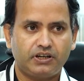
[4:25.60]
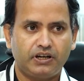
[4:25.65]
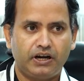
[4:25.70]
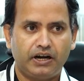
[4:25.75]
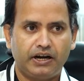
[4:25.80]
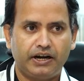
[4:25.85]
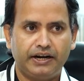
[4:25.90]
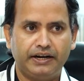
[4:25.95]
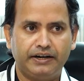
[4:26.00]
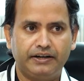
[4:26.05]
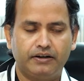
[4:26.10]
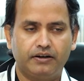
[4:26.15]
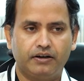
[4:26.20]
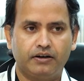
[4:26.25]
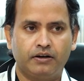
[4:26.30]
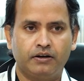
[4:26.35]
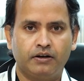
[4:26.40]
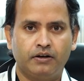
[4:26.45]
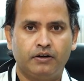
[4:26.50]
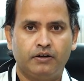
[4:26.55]
And
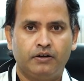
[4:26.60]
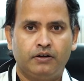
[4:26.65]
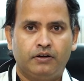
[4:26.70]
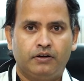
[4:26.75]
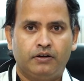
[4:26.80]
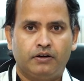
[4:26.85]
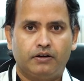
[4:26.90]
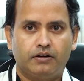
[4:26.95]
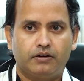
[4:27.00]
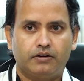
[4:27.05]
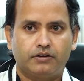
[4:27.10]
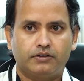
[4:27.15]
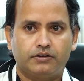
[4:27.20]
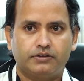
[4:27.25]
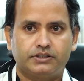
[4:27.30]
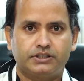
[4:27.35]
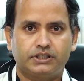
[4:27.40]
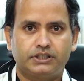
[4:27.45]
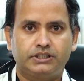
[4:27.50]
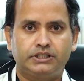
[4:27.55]

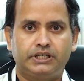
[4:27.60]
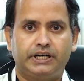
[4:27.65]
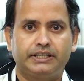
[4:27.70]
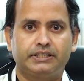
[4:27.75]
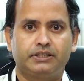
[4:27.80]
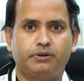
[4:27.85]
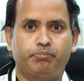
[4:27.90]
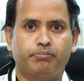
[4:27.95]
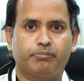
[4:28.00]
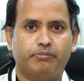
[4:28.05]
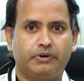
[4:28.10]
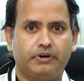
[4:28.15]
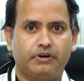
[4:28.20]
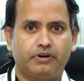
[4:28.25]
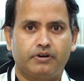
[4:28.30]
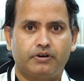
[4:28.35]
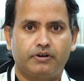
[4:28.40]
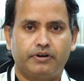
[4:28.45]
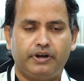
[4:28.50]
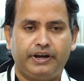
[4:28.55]
just at
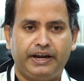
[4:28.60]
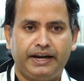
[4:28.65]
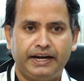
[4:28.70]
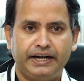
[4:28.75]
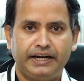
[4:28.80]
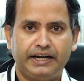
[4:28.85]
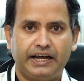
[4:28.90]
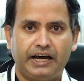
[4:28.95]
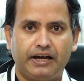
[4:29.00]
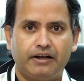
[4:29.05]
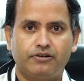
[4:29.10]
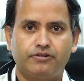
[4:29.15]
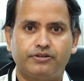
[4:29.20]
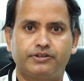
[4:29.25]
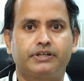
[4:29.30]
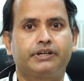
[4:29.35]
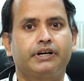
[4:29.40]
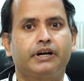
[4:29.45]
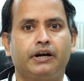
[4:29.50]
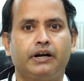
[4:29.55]
the end, I
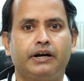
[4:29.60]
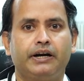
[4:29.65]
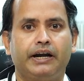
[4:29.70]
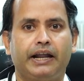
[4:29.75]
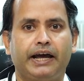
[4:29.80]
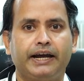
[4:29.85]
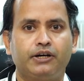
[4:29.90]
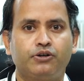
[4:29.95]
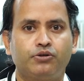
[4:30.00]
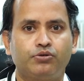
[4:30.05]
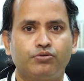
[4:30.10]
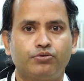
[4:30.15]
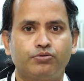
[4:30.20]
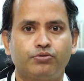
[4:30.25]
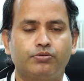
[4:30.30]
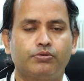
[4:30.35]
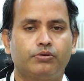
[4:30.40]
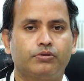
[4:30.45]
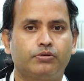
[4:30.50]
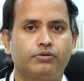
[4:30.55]
would like
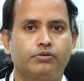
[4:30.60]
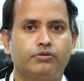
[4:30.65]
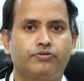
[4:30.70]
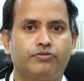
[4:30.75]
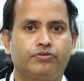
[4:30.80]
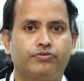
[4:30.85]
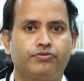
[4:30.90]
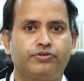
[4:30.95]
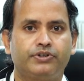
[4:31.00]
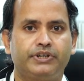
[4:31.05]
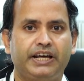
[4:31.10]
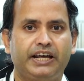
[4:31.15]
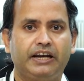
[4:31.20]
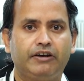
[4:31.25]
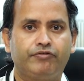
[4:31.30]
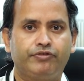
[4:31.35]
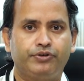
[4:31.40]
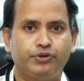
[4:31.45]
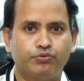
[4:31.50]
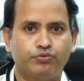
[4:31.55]
to tell
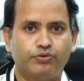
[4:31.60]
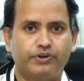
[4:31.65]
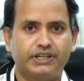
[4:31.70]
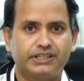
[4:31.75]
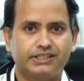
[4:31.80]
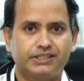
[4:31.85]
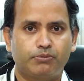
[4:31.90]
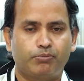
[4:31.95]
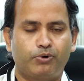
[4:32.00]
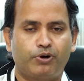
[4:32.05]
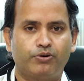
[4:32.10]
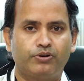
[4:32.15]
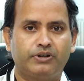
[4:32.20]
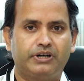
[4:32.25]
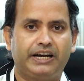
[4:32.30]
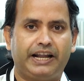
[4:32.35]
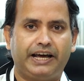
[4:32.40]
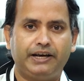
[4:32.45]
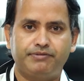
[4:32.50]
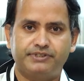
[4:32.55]
few words about
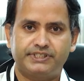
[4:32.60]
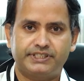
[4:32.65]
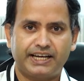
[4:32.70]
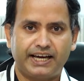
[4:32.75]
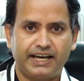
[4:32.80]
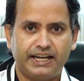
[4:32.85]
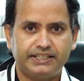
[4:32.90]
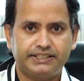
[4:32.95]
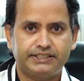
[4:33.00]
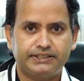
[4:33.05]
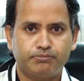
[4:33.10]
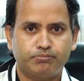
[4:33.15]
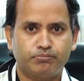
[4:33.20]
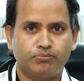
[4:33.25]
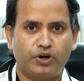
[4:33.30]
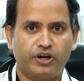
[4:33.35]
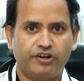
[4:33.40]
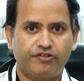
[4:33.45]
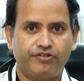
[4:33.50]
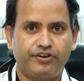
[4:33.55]
lifestyle
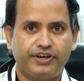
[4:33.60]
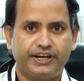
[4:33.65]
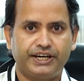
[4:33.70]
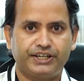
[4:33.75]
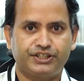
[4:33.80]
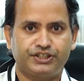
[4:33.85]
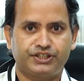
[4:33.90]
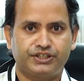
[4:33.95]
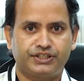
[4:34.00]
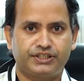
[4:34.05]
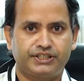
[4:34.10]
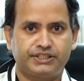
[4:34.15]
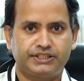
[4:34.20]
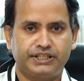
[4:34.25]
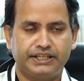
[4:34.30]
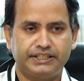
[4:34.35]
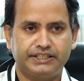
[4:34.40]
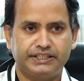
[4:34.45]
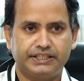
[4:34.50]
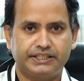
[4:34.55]
modification or
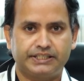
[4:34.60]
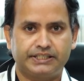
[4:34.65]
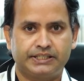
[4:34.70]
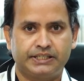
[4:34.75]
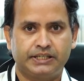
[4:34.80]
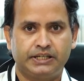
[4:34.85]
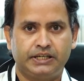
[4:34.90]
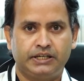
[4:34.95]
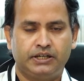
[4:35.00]
changes.